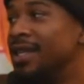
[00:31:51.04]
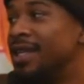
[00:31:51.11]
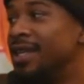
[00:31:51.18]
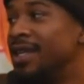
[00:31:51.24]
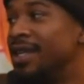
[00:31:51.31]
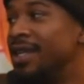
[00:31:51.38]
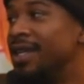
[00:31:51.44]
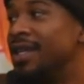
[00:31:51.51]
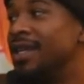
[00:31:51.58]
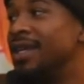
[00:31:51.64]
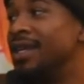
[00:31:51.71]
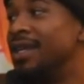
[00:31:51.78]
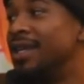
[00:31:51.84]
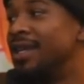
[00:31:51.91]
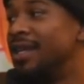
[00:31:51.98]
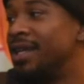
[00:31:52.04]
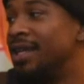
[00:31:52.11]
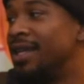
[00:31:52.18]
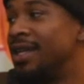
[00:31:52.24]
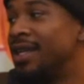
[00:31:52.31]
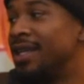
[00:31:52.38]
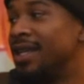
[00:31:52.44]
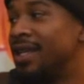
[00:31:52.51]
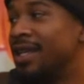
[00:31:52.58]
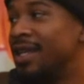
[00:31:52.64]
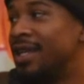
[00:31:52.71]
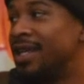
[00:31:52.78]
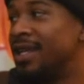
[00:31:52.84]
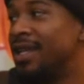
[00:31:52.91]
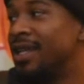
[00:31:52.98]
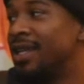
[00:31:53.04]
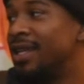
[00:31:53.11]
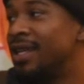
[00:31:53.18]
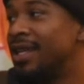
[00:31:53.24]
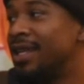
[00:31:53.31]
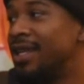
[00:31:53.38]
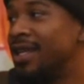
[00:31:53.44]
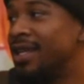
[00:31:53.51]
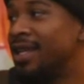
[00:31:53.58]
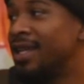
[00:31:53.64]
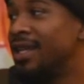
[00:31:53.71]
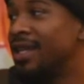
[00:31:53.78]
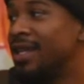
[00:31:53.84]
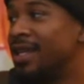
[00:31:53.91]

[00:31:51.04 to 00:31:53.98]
No words are spoken by the person on screen.